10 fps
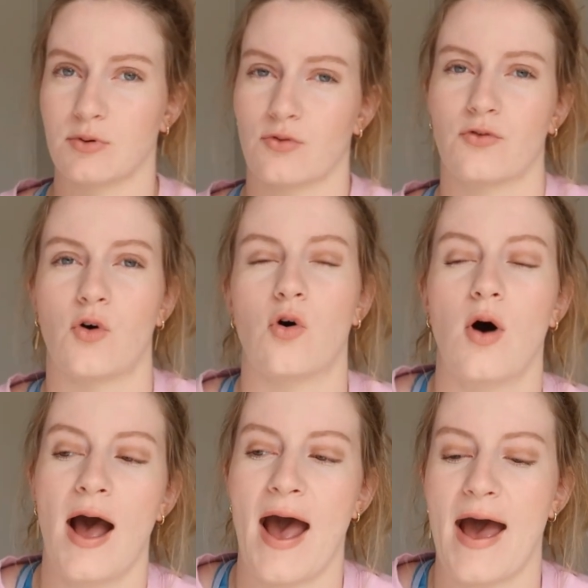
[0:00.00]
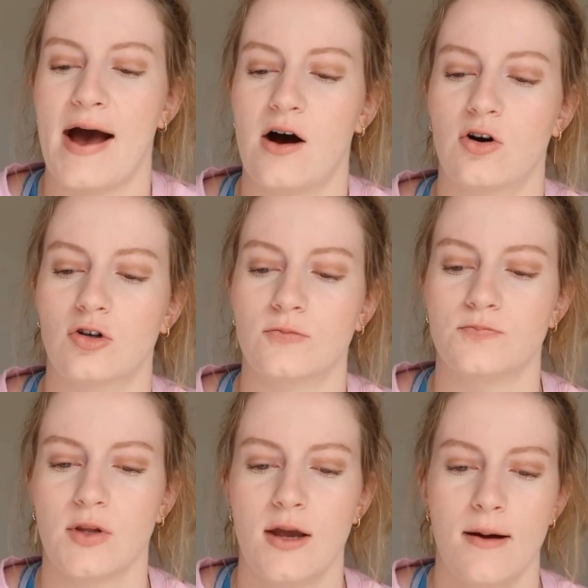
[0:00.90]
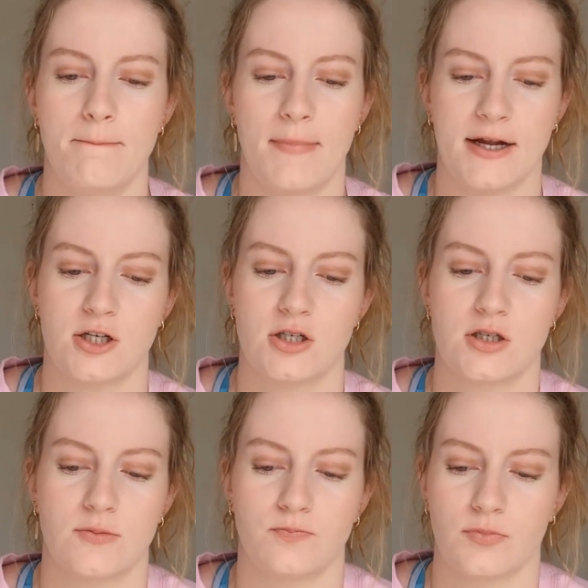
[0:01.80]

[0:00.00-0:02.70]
before how much